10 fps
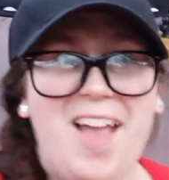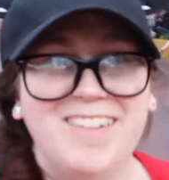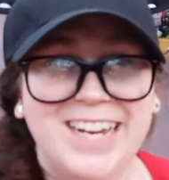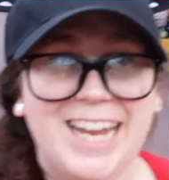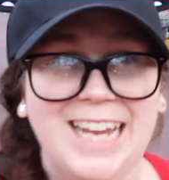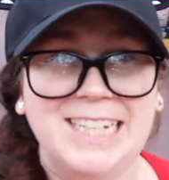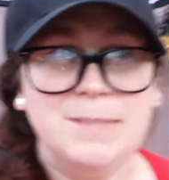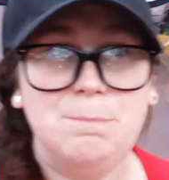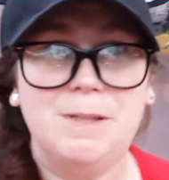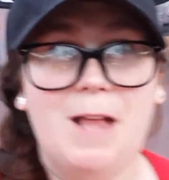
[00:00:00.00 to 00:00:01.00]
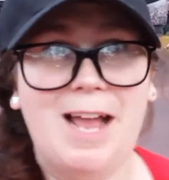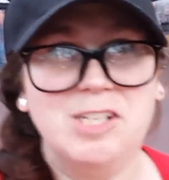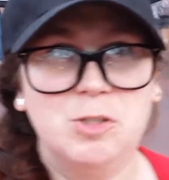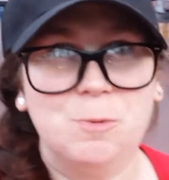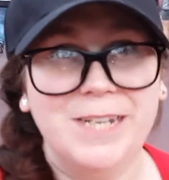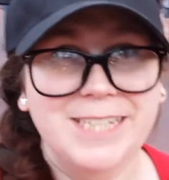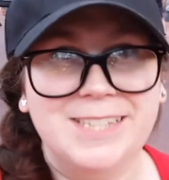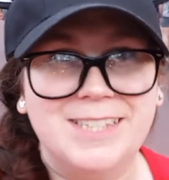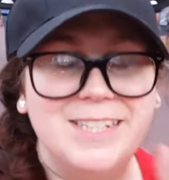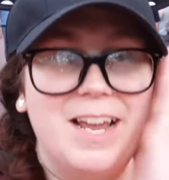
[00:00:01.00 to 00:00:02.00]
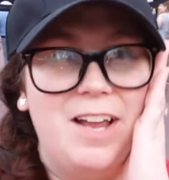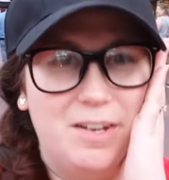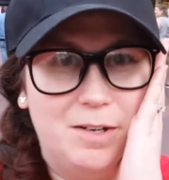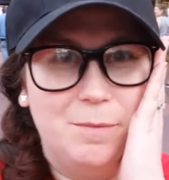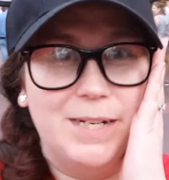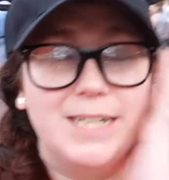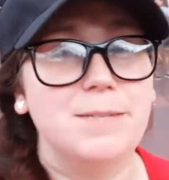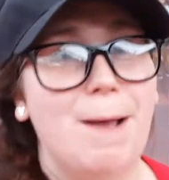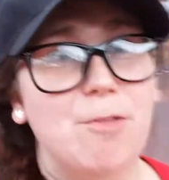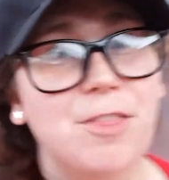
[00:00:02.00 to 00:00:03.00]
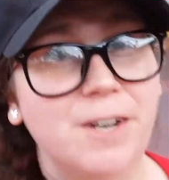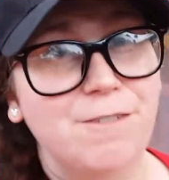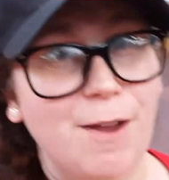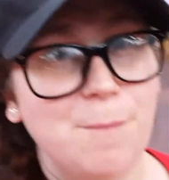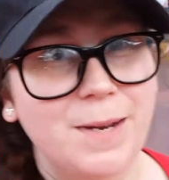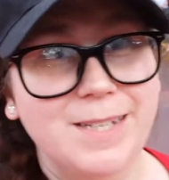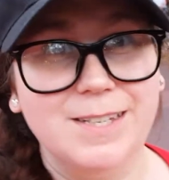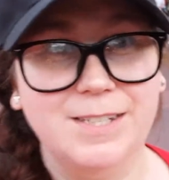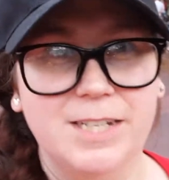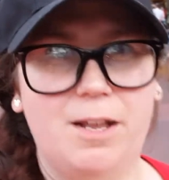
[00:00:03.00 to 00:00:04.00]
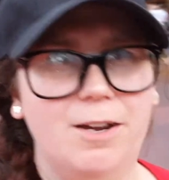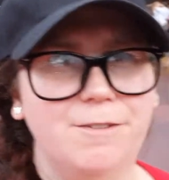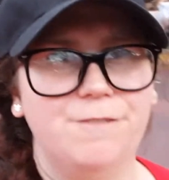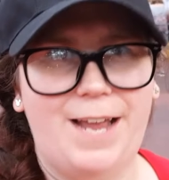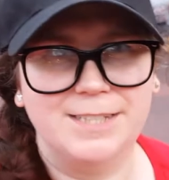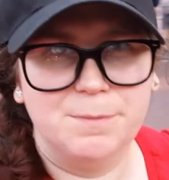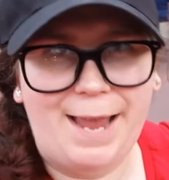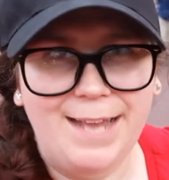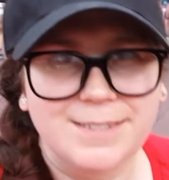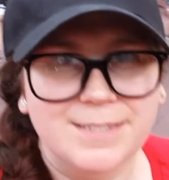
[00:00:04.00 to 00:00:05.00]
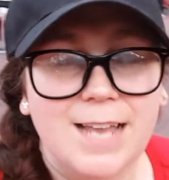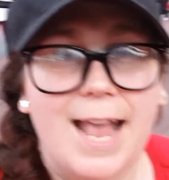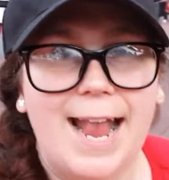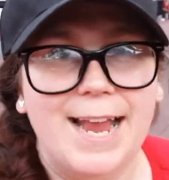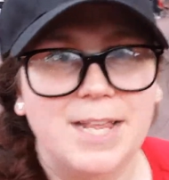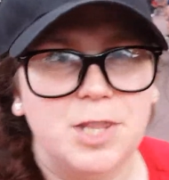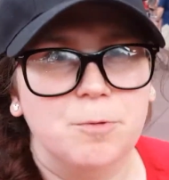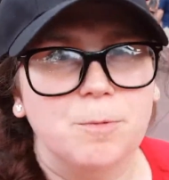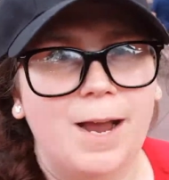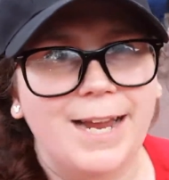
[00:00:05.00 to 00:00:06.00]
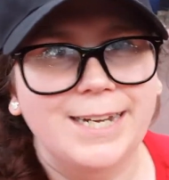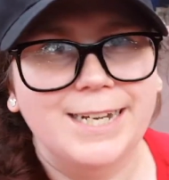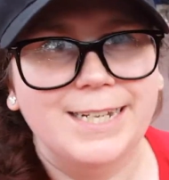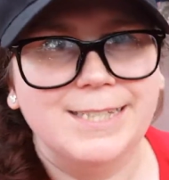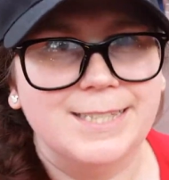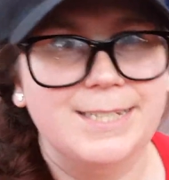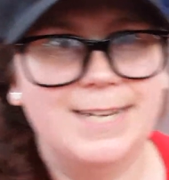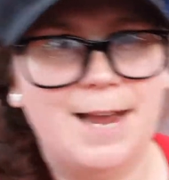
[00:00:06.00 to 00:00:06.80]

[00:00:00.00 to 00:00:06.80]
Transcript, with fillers: Alright guys, plot twist. Um, it is about 35 minutes until our fast pass and the ride is